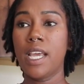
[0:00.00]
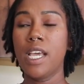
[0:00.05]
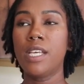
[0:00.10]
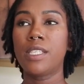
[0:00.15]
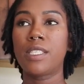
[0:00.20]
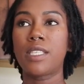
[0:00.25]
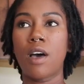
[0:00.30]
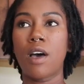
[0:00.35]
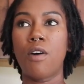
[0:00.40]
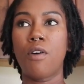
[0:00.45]

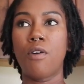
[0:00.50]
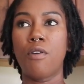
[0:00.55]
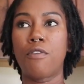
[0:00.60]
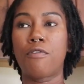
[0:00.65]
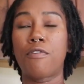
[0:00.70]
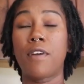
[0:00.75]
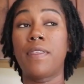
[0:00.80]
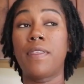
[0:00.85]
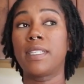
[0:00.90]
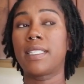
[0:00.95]
So
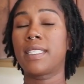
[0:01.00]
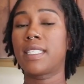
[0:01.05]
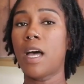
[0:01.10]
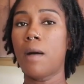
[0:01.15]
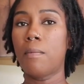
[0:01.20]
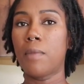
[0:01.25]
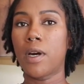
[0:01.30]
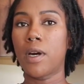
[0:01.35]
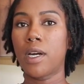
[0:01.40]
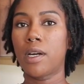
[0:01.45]
for the
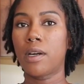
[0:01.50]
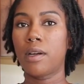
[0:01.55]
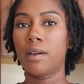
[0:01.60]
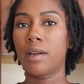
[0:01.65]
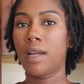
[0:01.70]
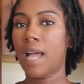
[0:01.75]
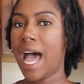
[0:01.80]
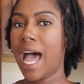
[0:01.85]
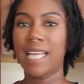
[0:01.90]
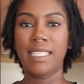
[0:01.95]
summer,
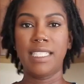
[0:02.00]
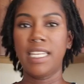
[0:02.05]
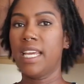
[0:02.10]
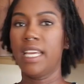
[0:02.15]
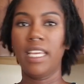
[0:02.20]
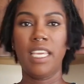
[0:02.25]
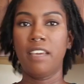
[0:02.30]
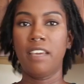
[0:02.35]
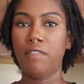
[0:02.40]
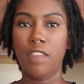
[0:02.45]
I didn't
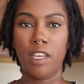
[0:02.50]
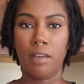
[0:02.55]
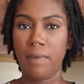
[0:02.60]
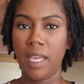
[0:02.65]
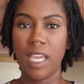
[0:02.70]
give them